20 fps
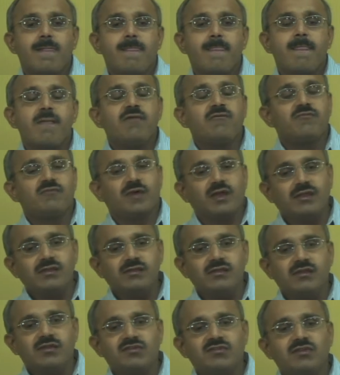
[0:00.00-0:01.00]
If n
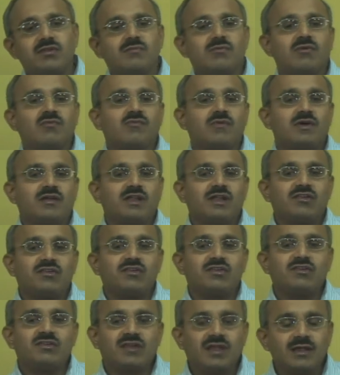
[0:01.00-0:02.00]
is the number of
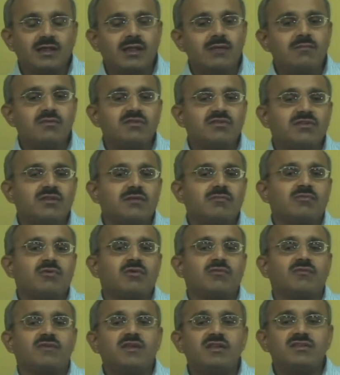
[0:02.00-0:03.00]
vertices and m is the number
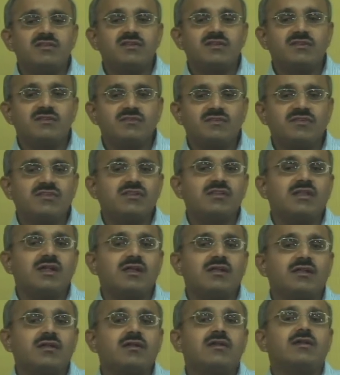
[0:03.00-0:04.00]
of edges, we see
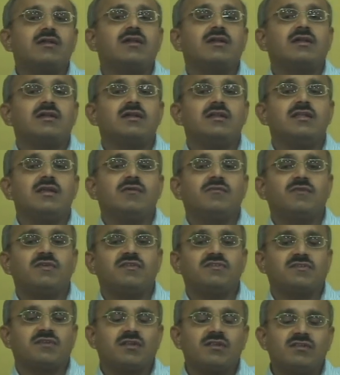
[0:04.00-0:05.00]
that
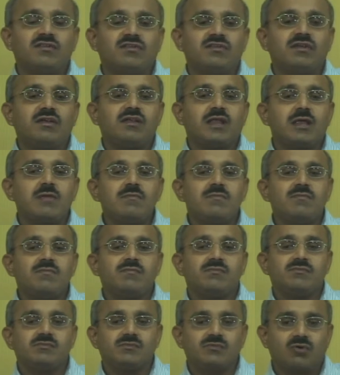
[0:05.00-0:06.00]
DFS runs in time
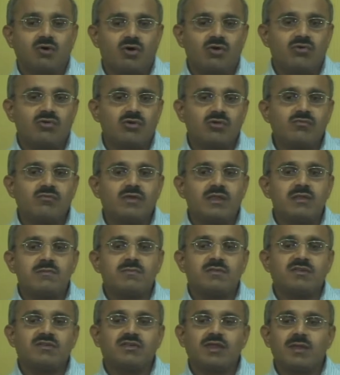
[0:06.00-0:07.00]
order of n
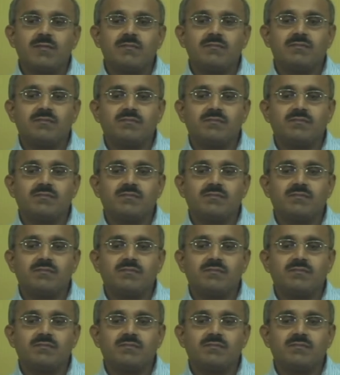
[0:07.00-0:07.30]
plus m,